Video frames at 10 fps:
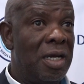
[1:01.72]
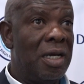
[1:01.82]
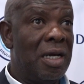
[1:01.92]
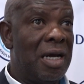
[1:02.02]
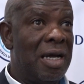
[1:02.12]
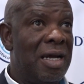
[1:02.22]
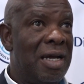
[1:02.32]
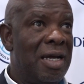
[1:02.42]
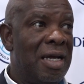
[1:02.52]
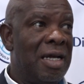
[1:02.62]
And
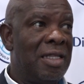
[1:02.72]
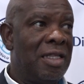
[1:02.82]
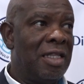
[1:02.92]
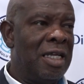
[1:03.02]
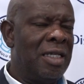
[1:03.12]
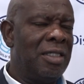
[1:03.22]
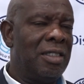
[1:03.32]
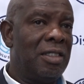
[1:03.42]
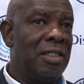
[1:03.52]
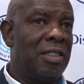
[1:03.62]
I
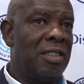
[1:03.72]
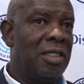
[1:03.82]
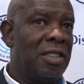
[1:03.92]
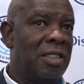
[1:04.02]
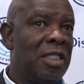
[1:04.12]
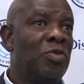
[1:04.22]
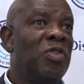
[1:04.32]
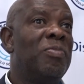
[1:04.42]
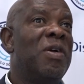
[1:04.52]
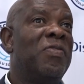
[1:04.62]
then sit
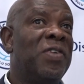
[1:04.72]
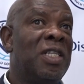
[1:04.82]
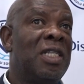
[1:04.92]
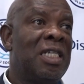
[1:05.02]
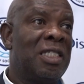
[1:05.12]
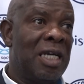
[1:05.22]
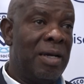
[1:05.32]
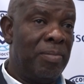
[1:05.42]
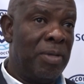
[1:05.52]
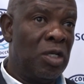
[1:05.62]
with my friend that
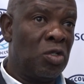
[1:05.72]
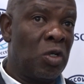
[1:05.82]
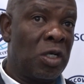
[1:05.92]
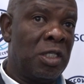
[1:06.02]
time, I